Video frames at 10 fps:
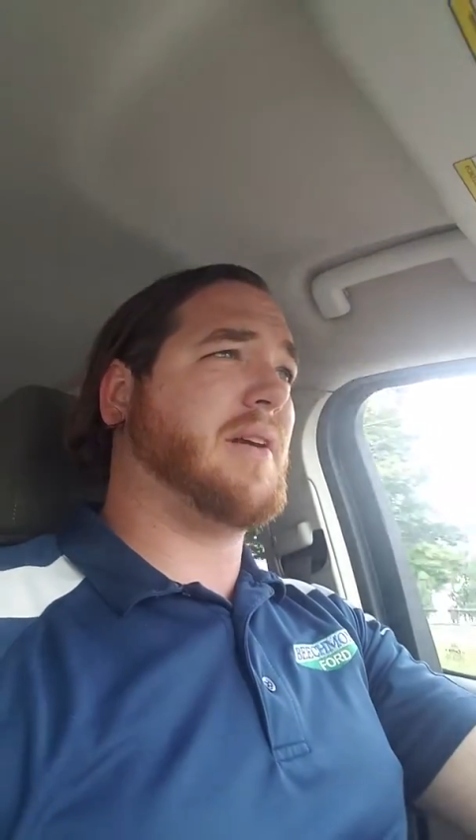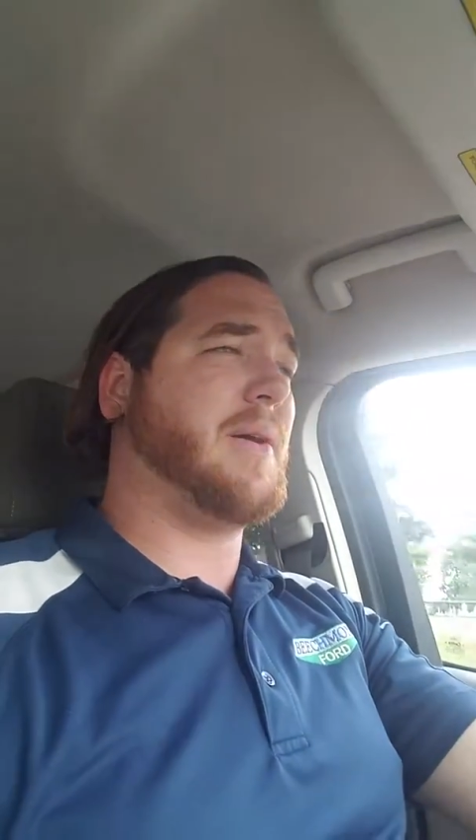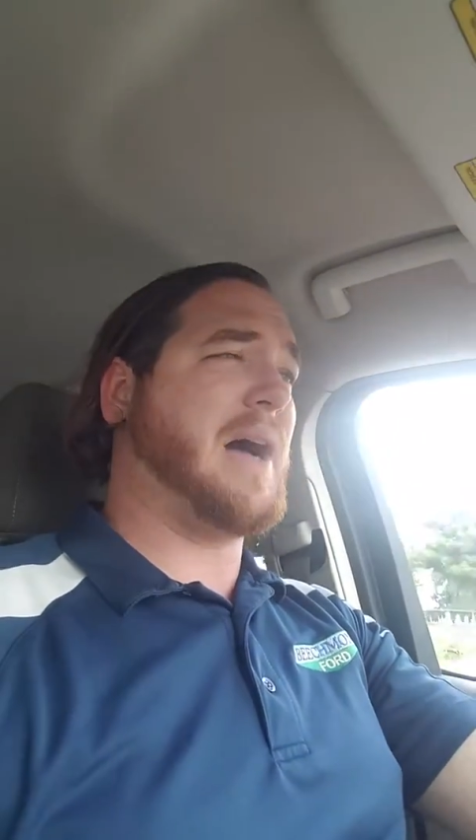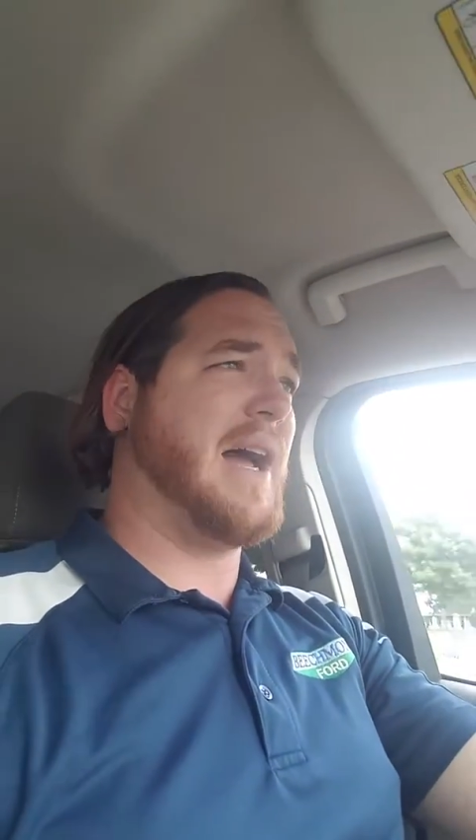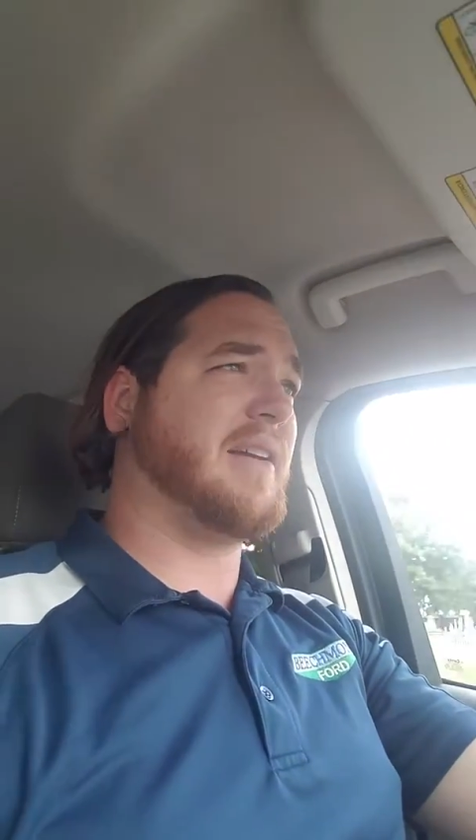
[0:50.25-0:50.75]

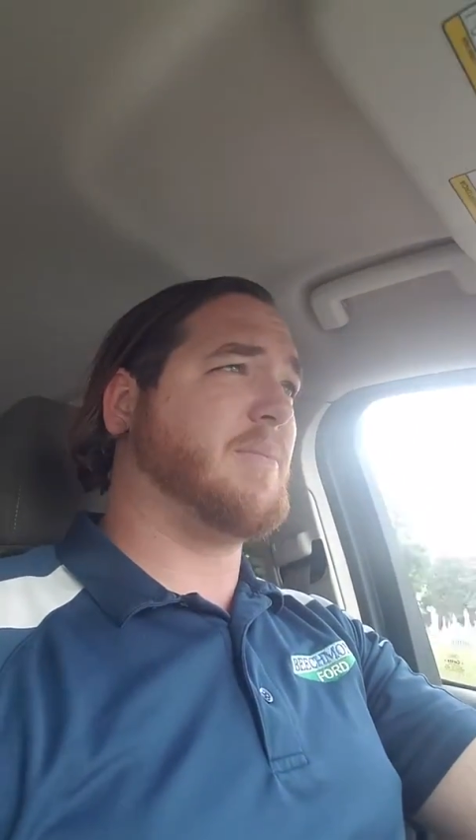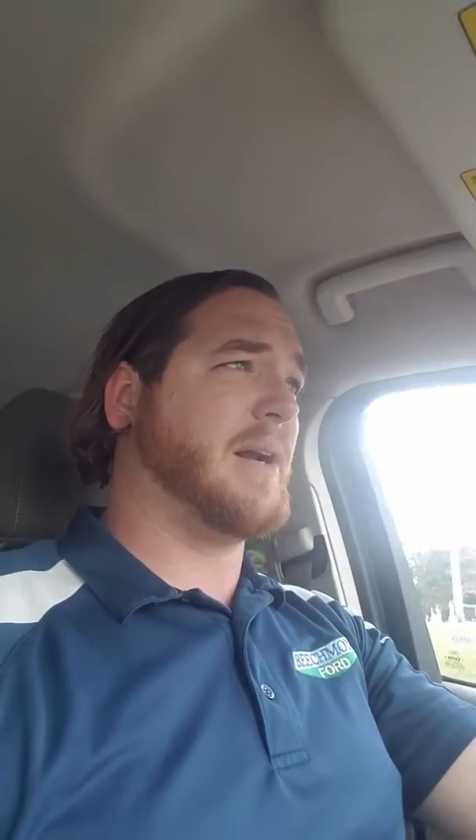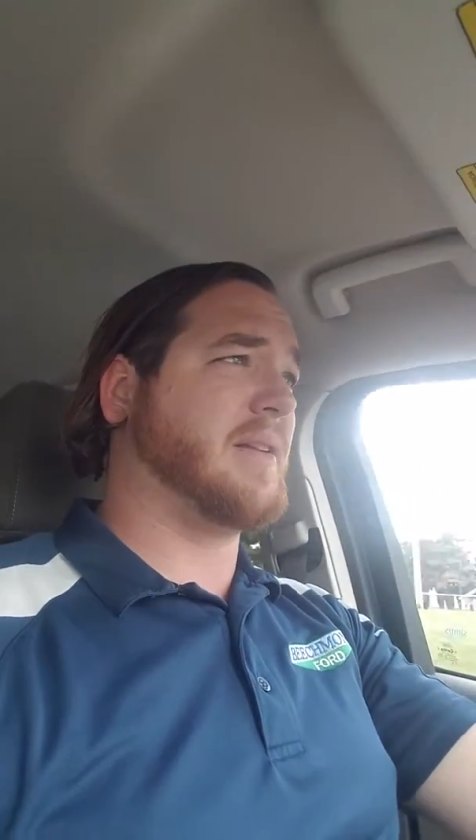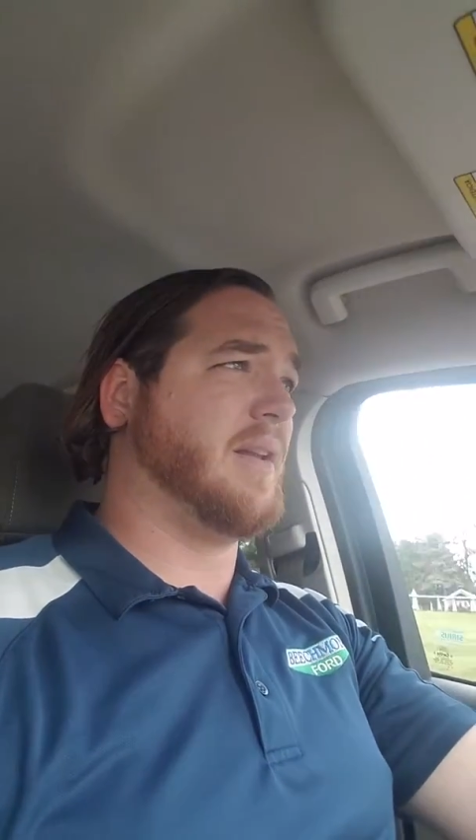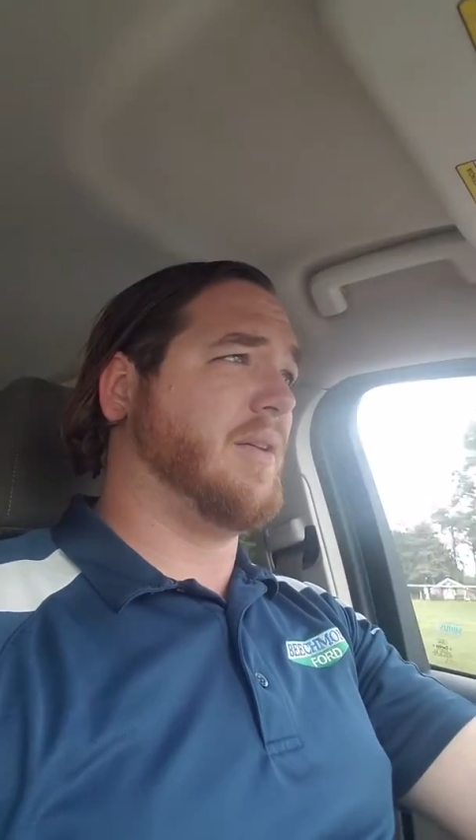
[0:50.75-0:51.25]
I, I
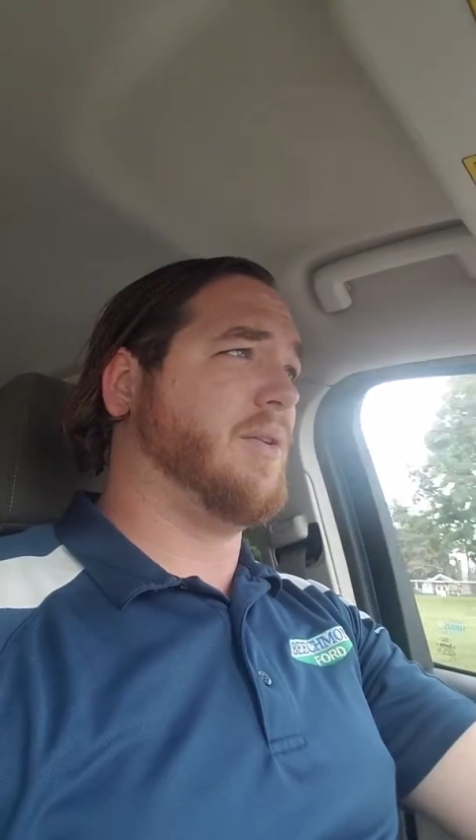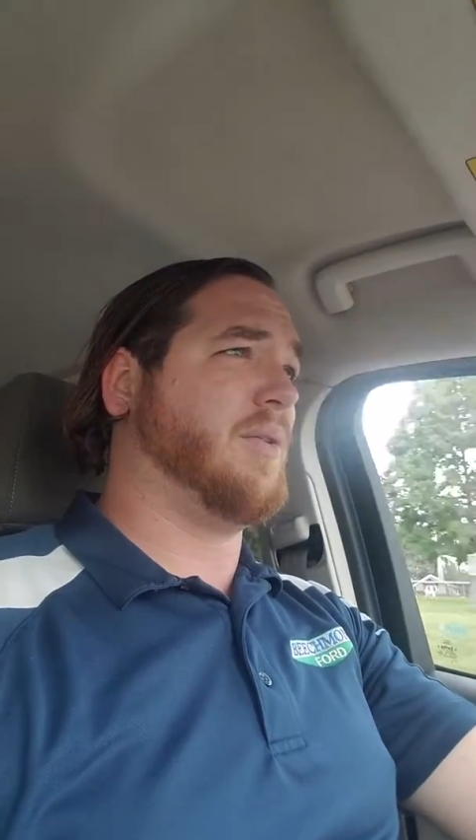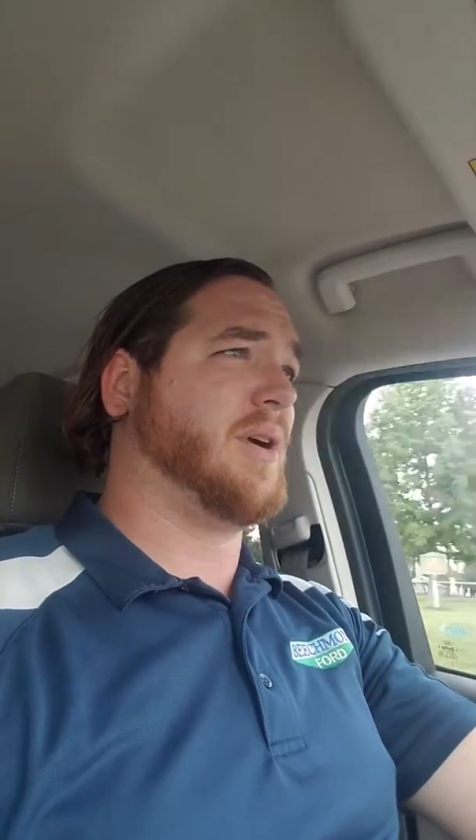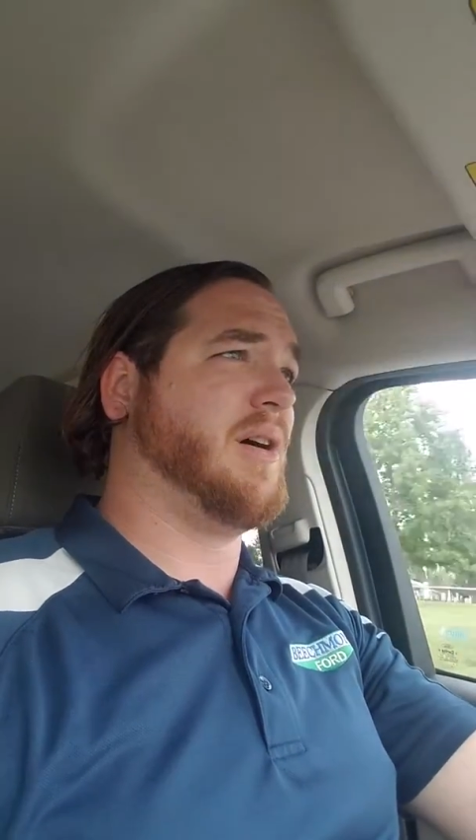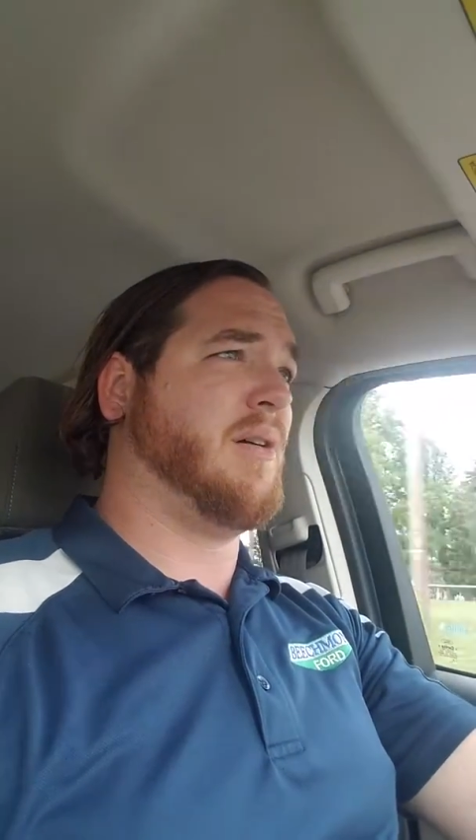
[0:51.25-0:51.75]
expected a
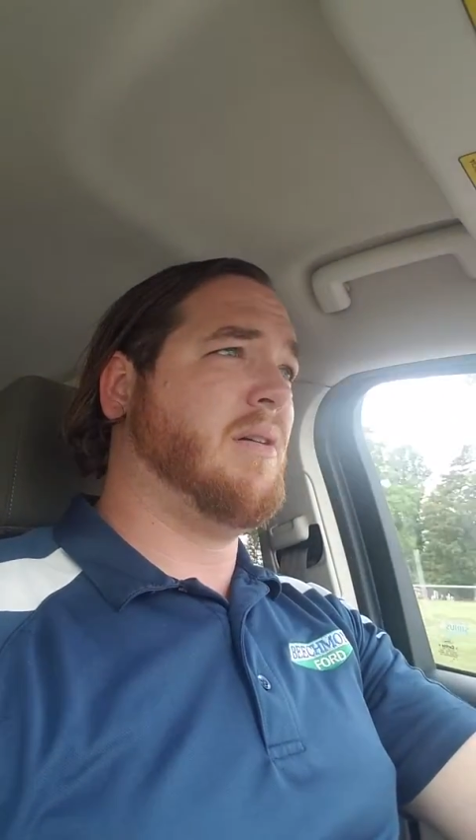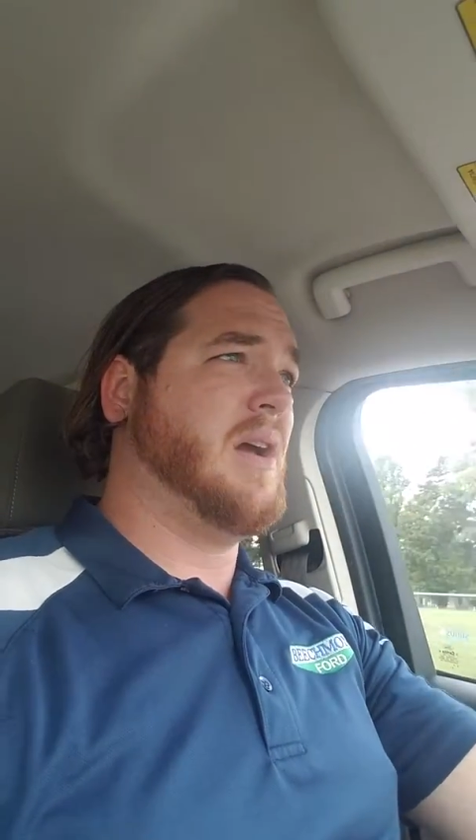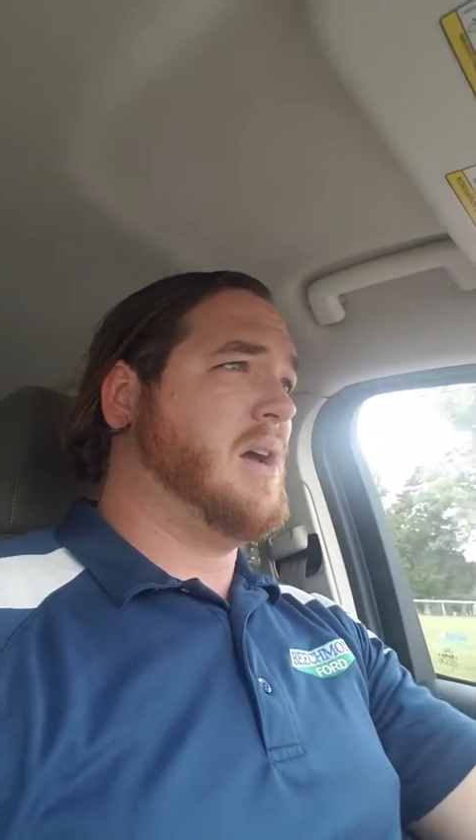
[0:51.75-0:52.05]
little, you know,